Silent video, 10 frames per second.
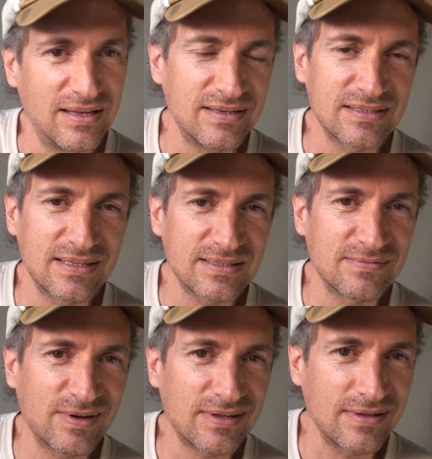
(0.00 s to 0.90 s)
He just
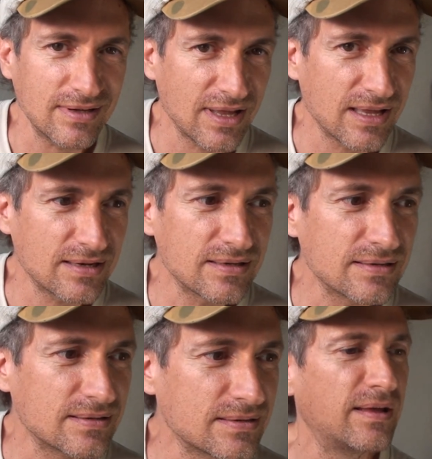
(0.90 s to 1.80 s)
doesn't want to look at it.
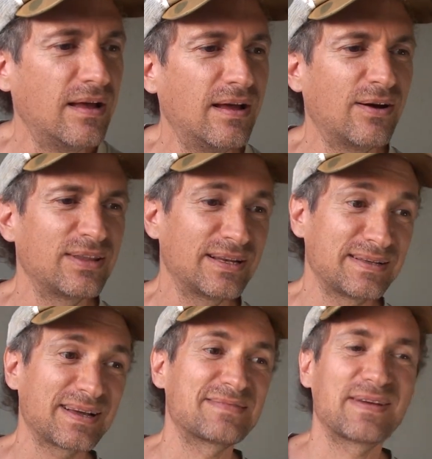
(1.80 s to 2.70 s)
Well, then he
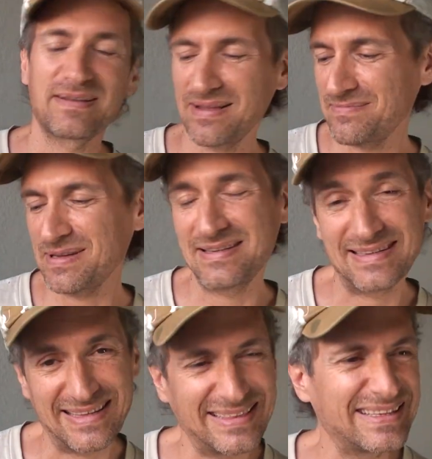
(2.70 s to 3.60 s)
talks about how much he
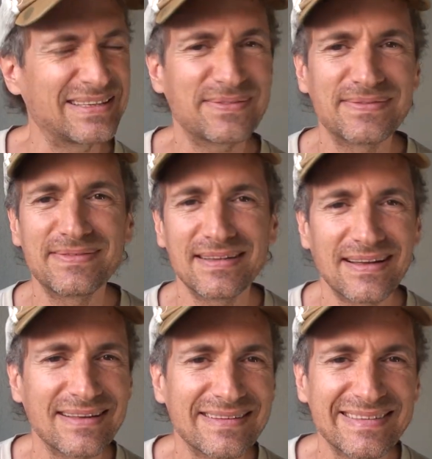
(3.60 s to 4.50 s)
can lift and
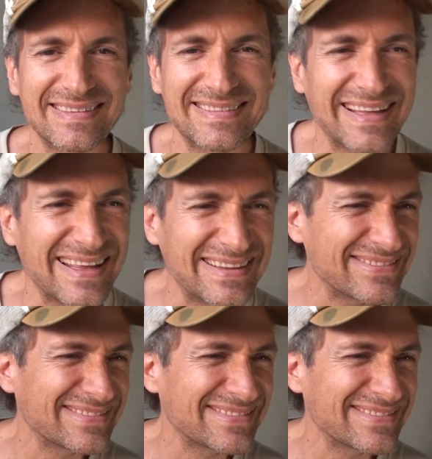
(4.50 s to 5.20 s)
all this stuff.